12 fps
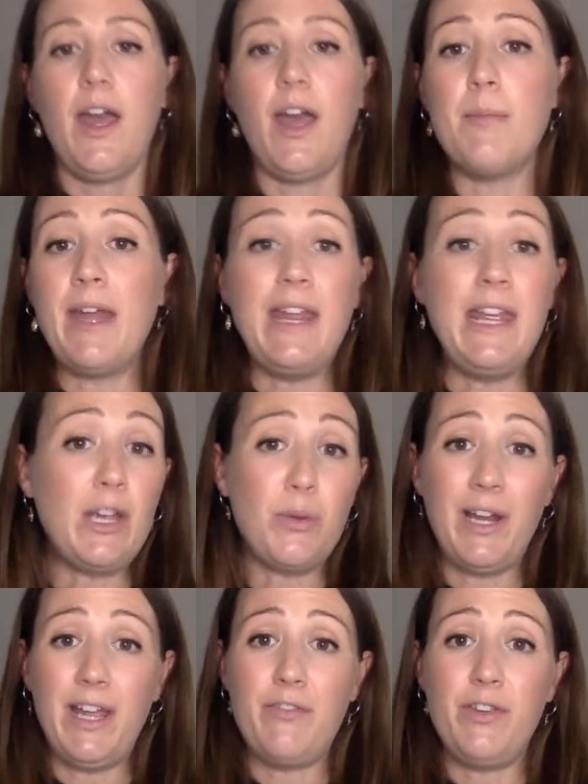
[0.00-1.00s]
Um, and
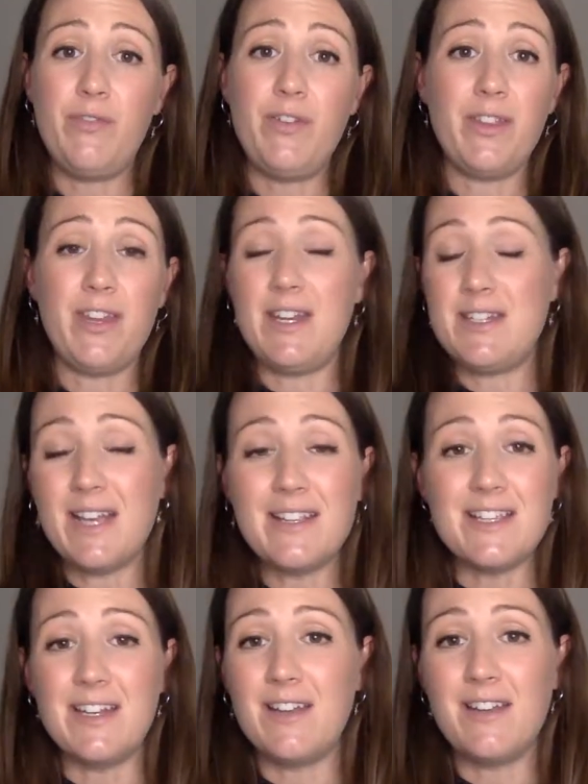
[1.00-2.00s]
equally, if you feel that it
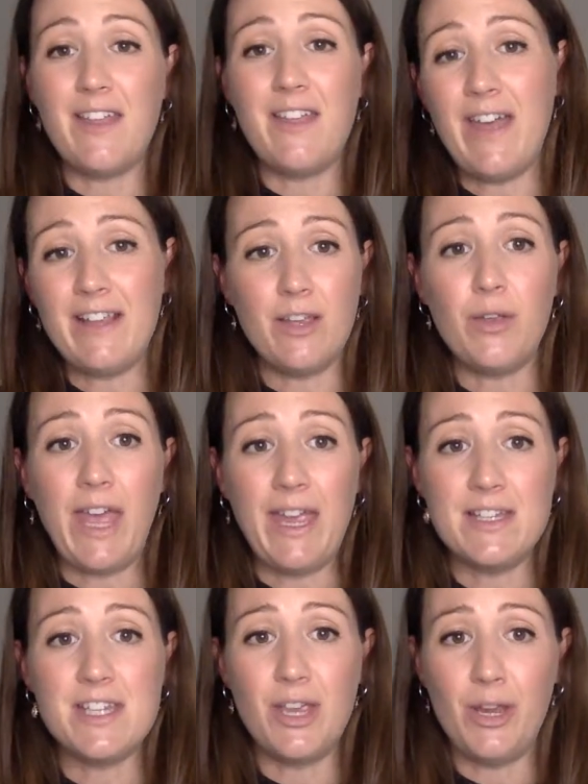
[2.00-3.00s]
doesn't, then that's
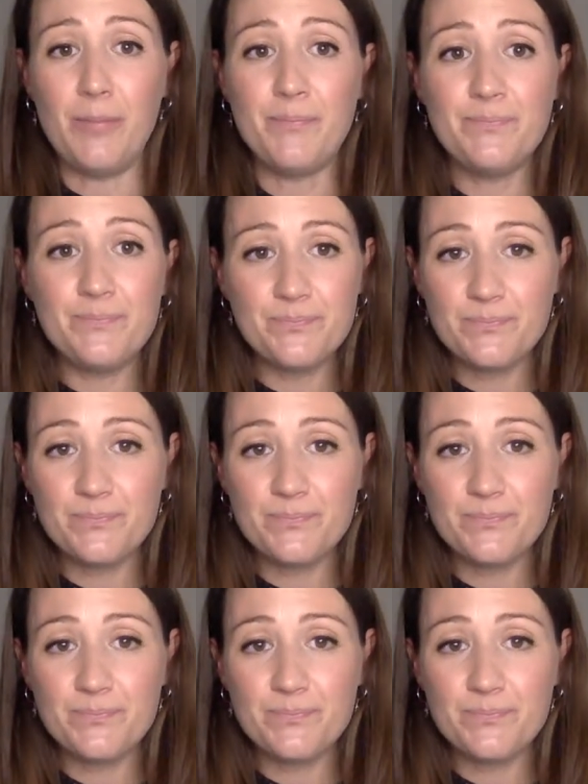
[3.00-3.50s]
okay too.